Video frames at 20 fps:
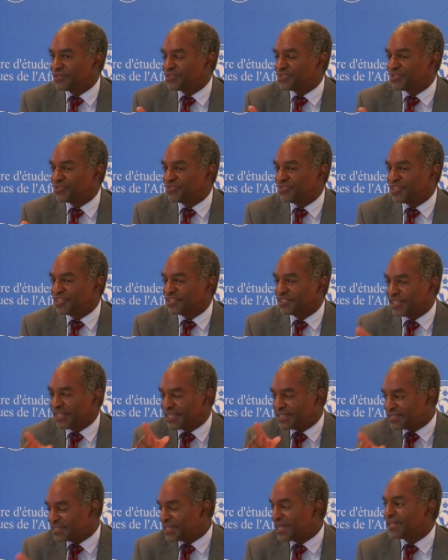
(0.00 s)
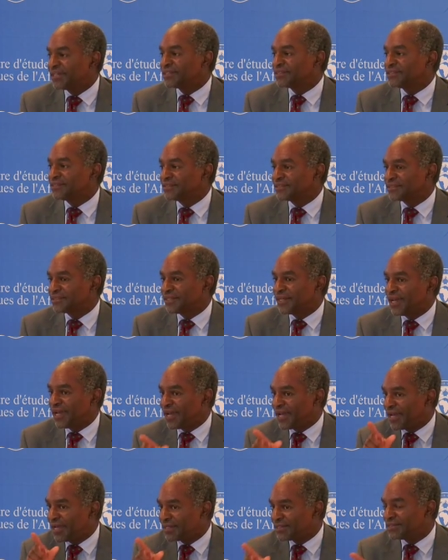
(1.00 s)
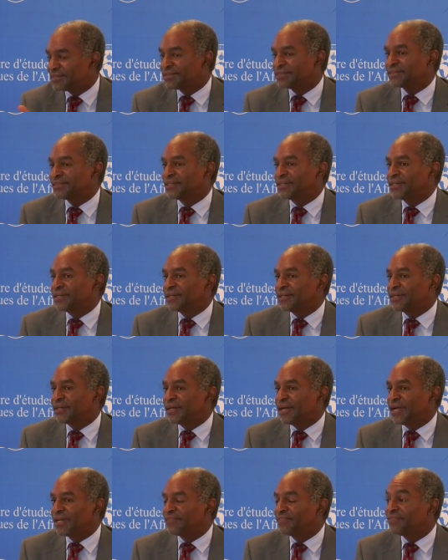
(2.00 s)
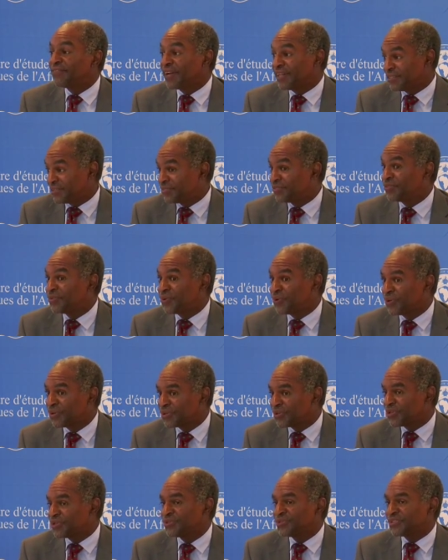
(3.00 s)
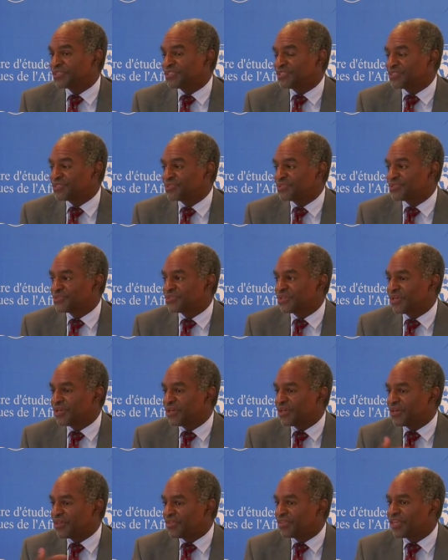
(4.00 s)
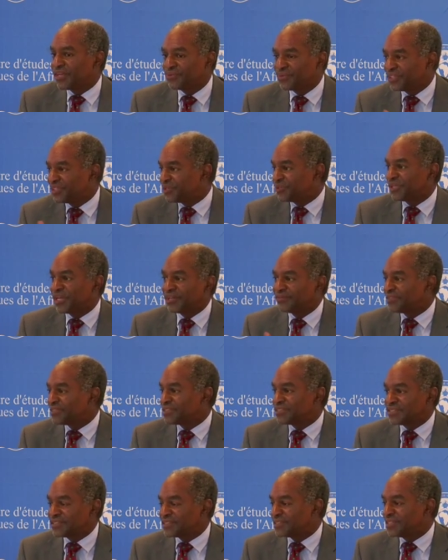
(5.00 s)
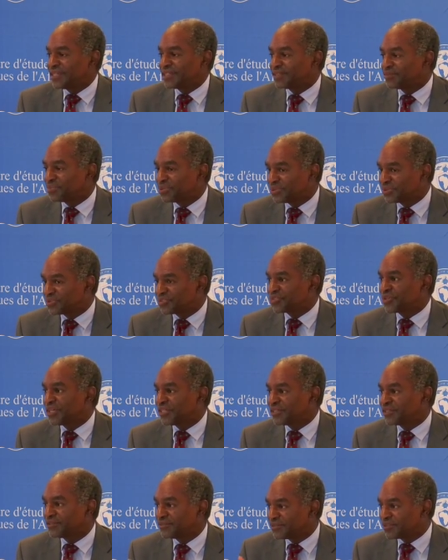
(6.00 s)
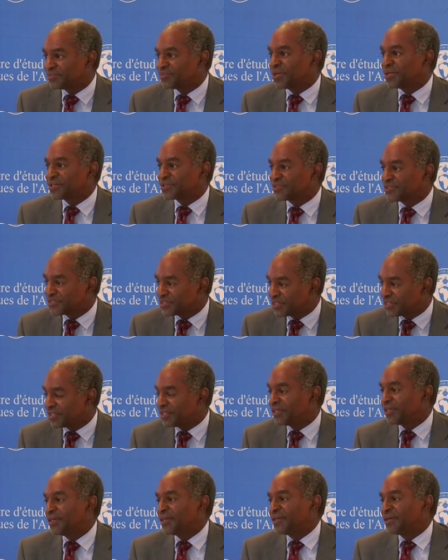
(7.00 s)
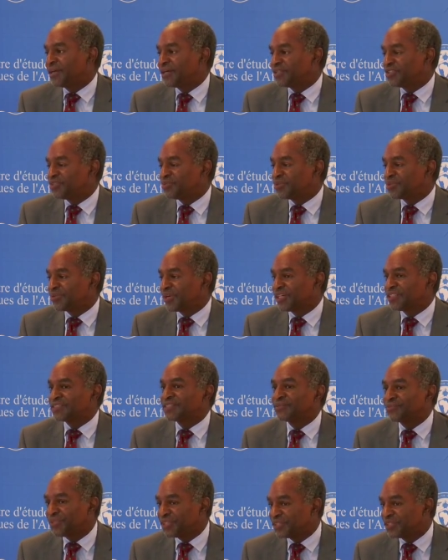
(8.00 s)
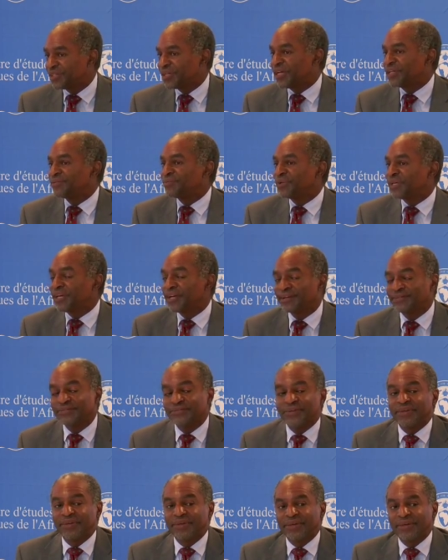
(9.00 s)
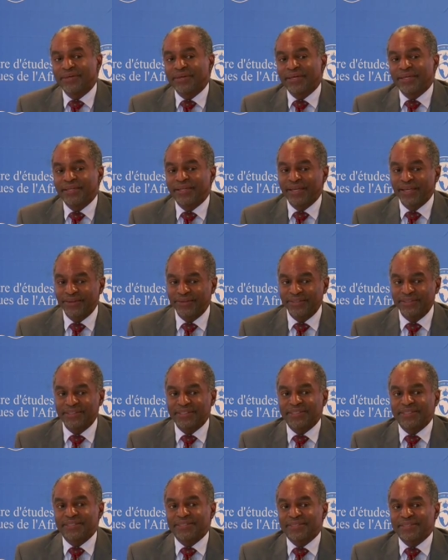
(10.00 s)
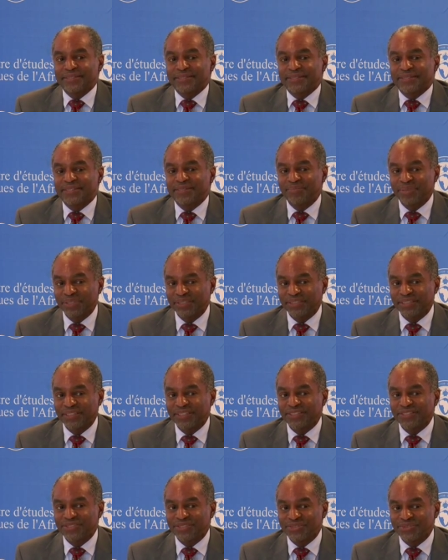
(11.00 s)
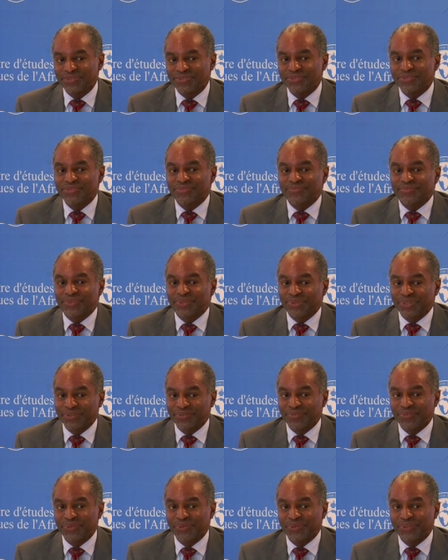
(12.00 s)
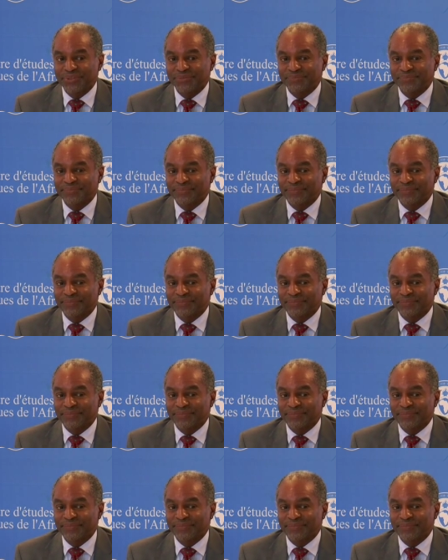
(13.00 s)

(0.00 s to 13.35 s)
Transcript: to feel entitled and, and fight for those issues, then we don't have a sustainable trend of democracy and human rights, and we, do, and we have inherent stability issues going forward.